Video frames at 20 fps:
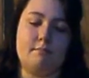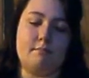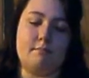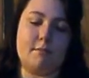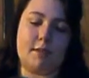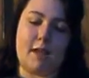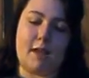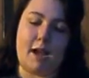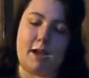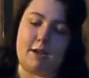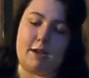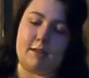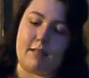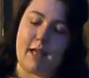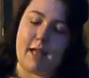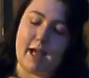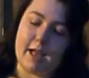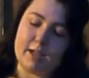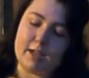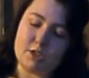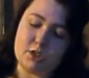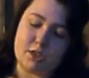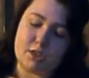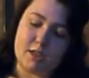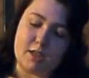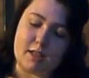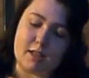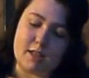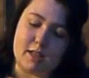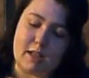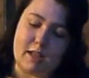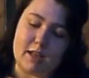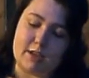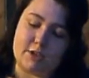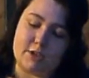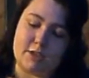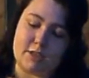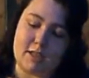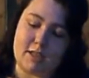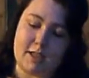kind of latch, and it
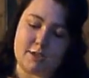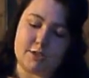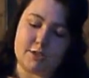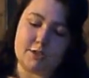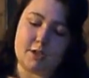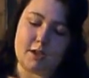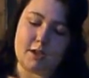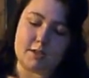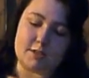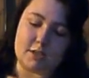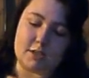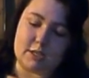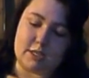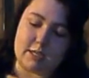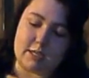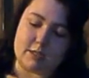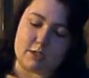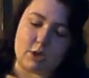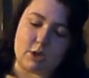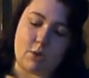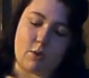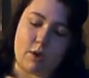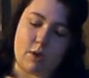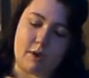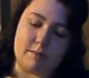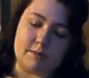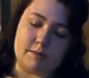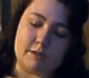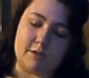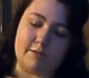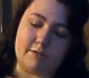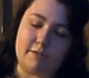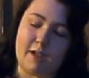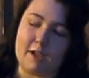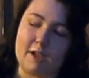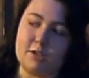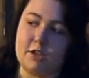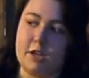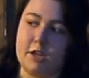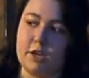just latches on, so it does no harm to your
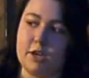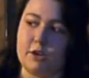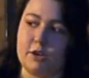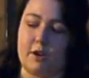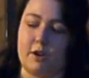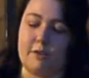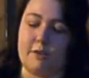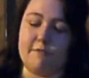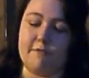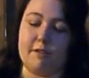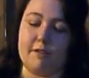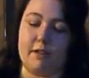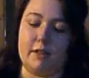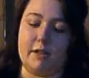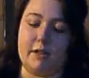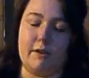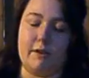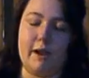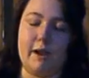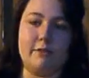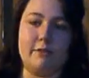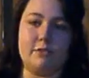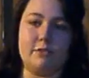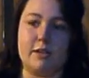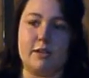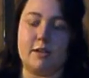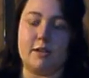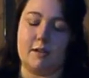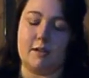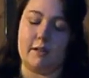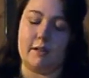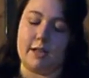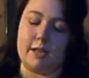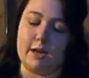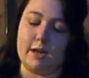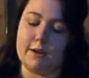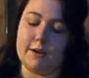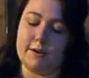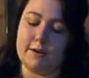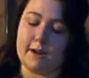flashlight. You're not fiddling around trying to click it
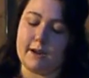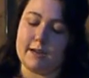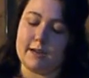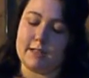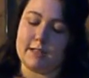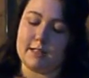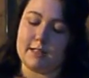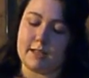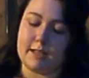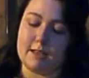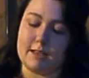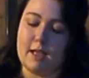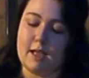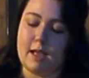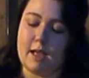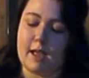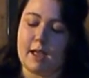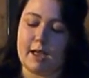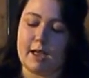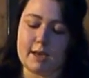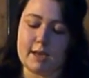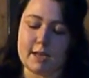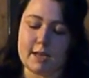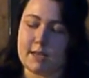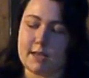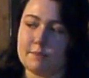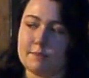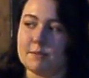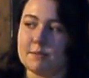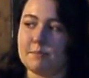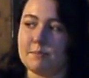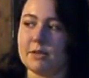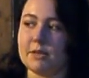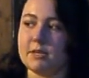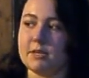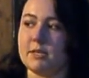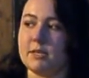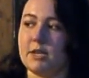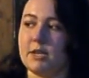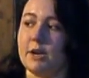in or anything, and it keeps it pretty
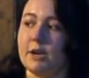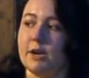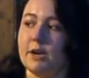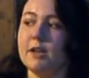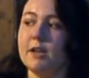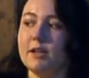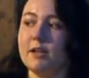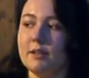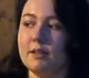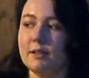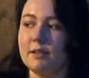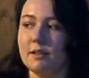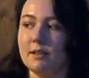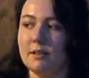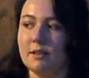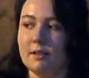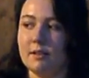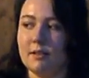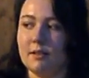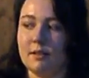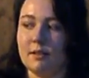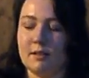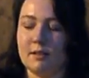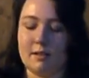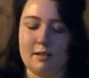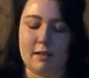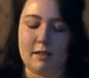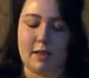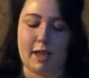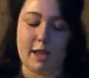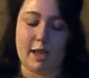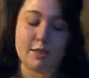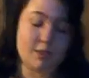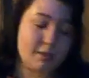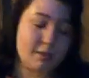secure. And they're